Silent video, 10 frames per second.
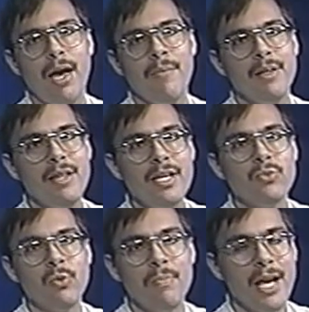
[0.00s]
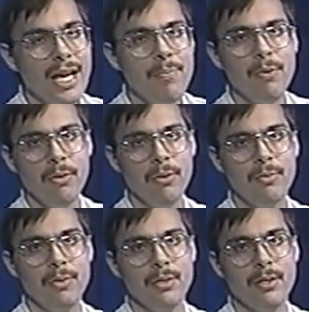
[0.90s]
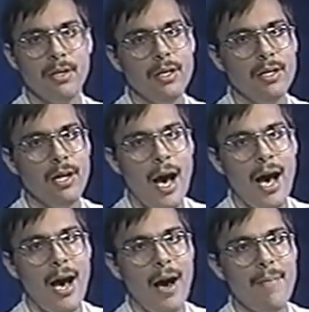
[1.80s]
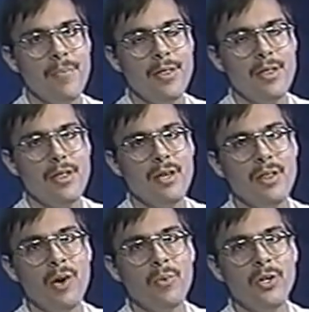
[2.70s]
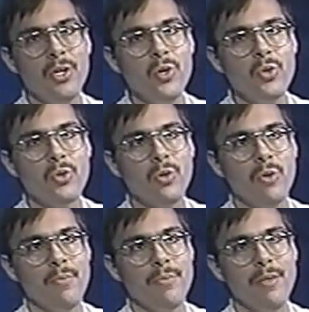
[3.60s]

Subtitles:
I mean, these were people that were neutral.